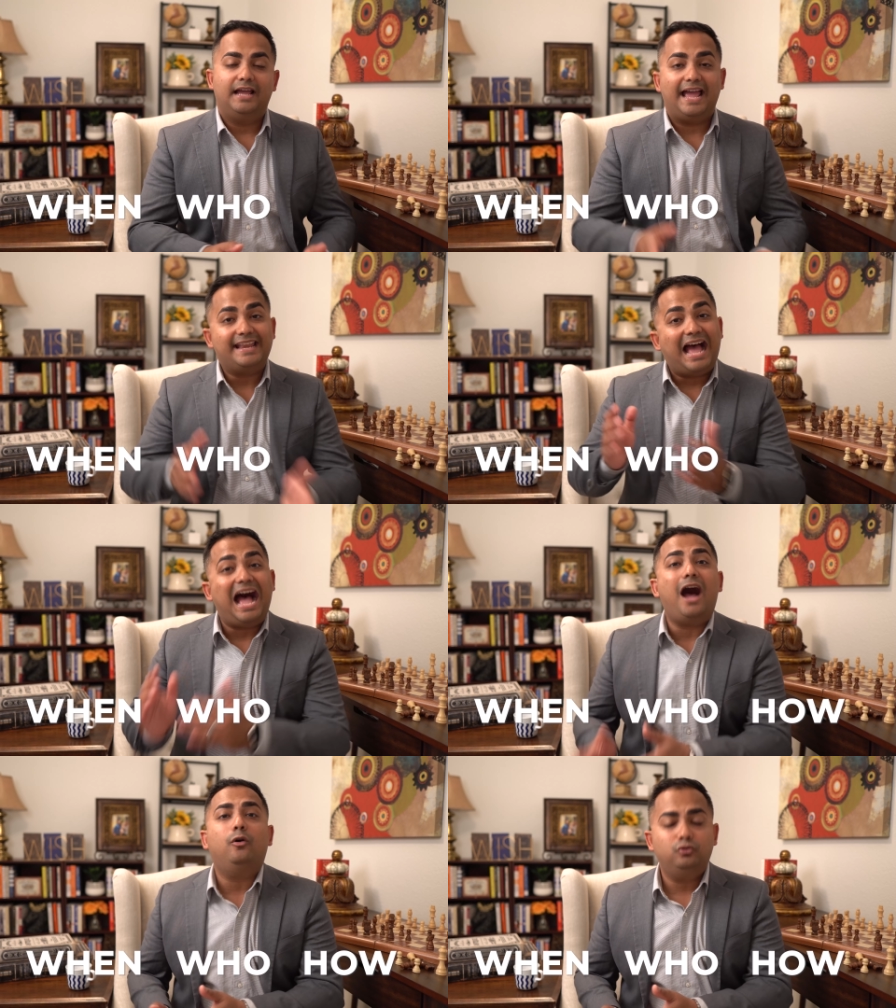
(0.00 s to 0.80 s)
and
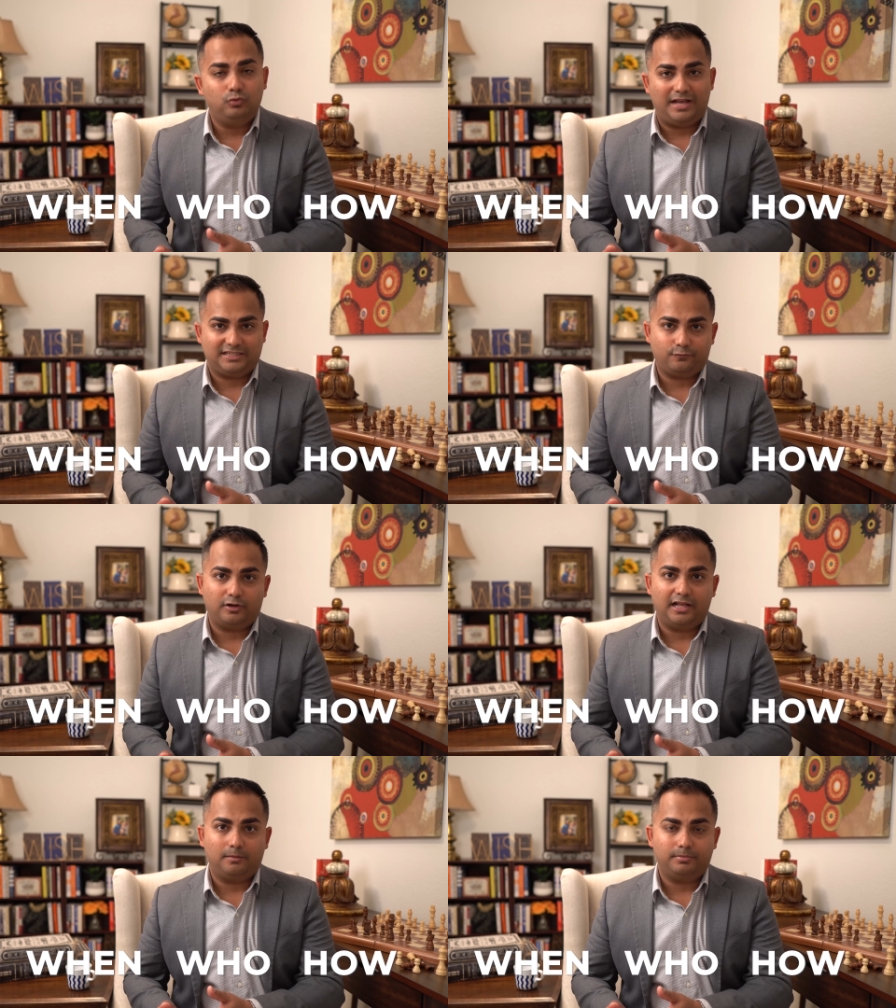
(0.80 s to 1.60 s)
how to ask for
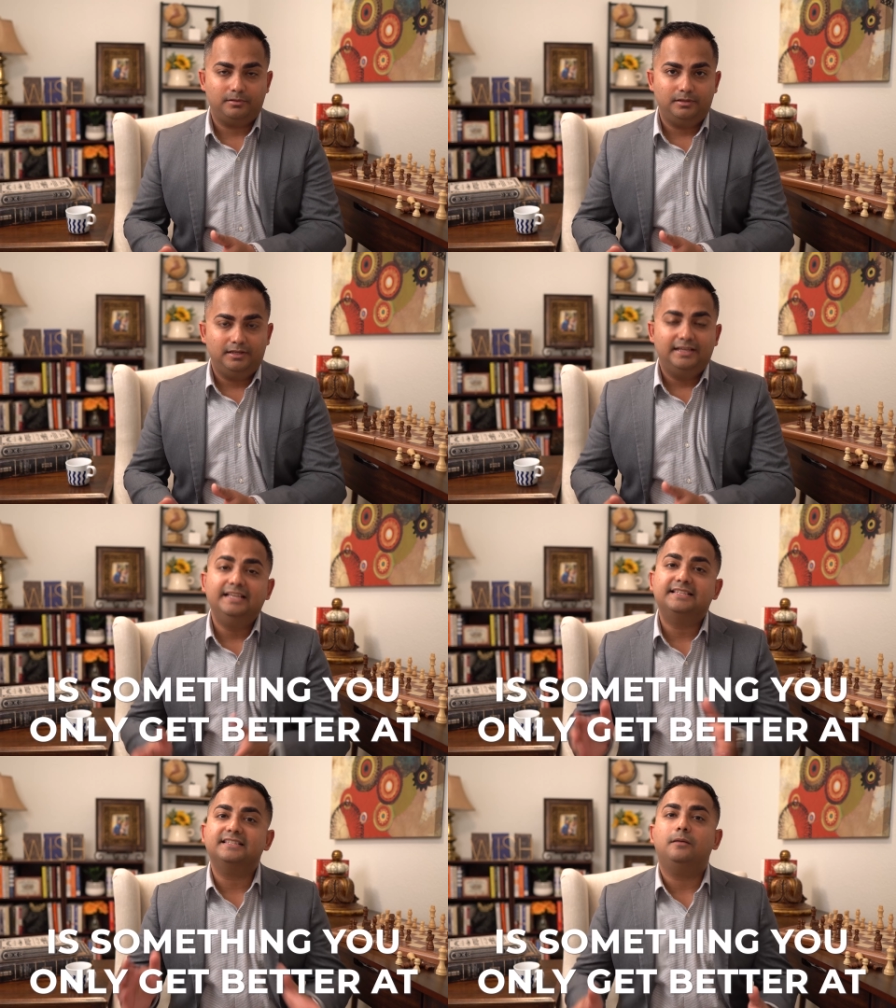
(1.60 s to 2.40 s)
help
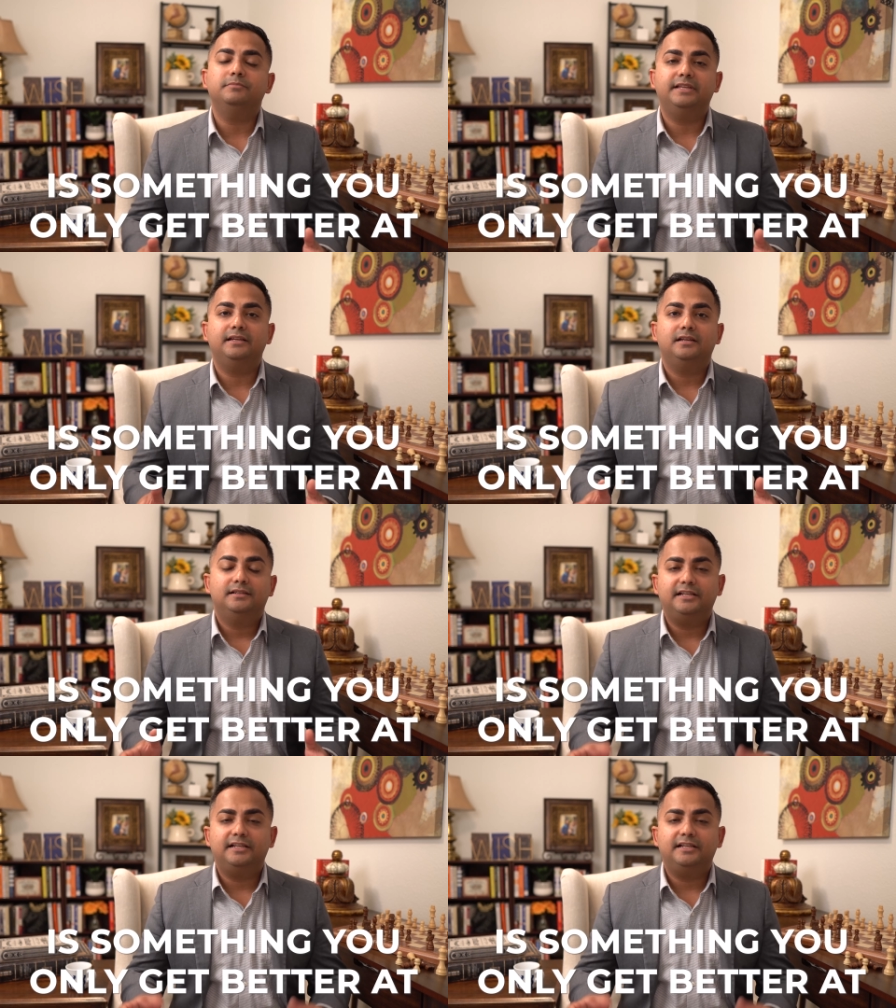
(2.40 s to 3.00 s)
is something